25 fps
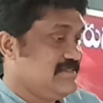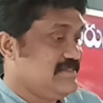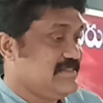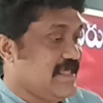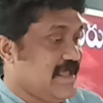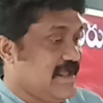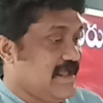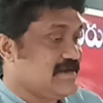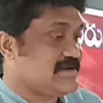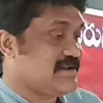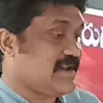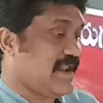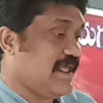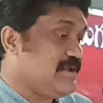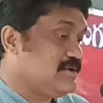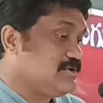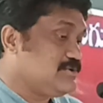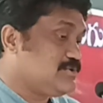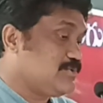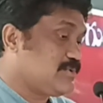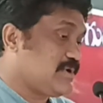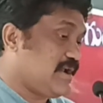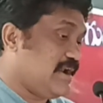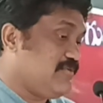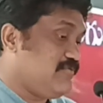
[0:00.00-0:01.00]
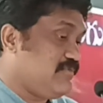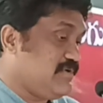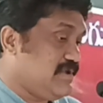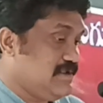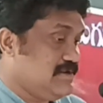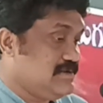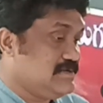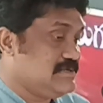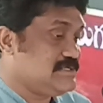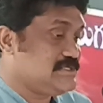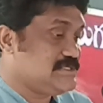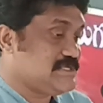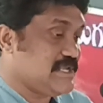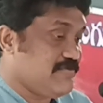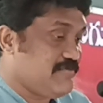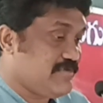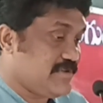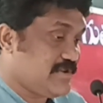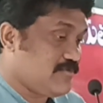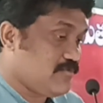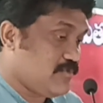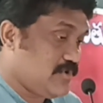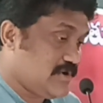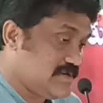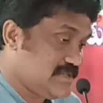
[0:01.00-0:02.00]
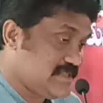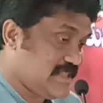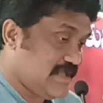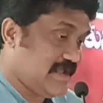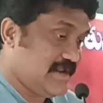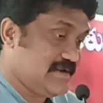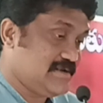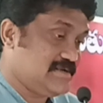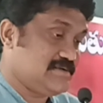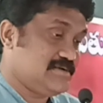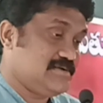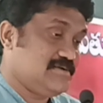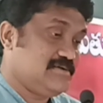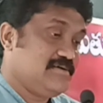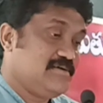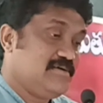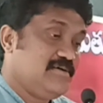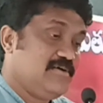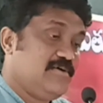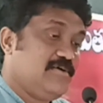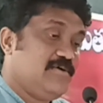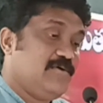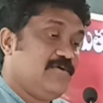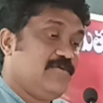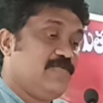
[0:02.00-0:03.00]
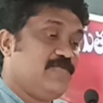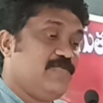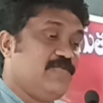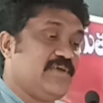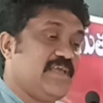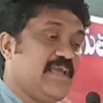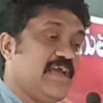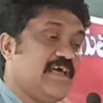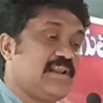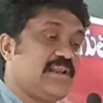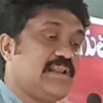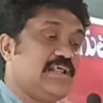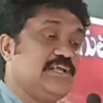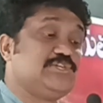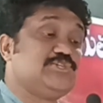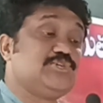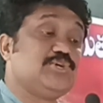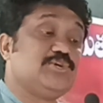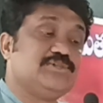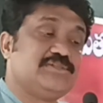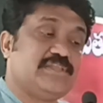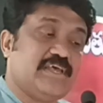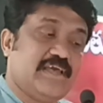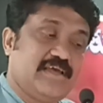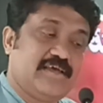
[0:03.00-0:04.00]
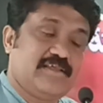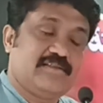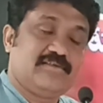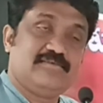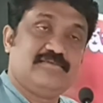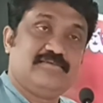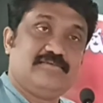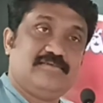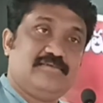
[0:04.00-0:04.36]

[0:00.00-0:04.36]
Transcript: They are trying to convince everyone that we are reaching there.